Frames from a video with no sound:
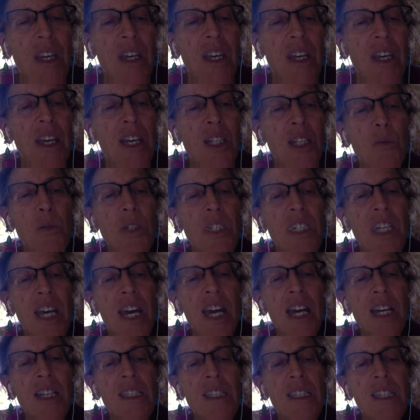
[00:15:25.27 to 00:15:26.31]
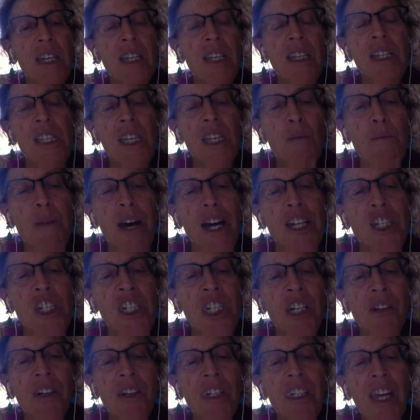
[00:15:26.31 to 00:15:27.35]
and we dance in this
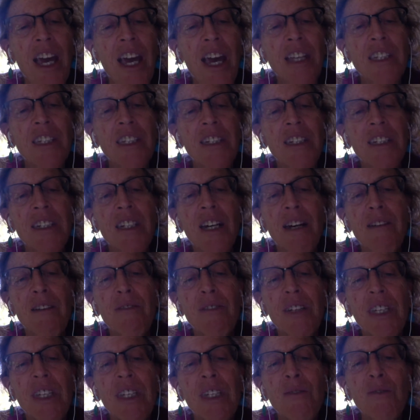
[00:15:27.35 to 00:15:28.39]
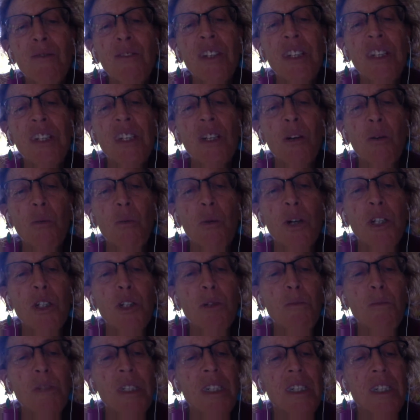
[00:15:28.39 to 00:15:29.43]
imaginary canyon of infinite
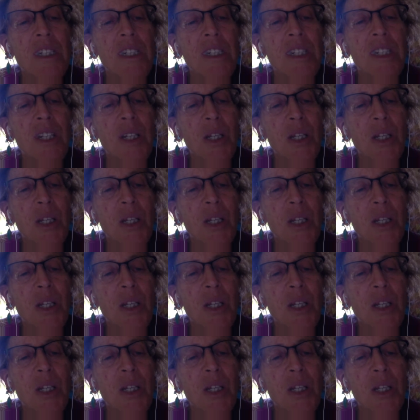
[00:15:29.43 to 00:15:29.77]
wonderment.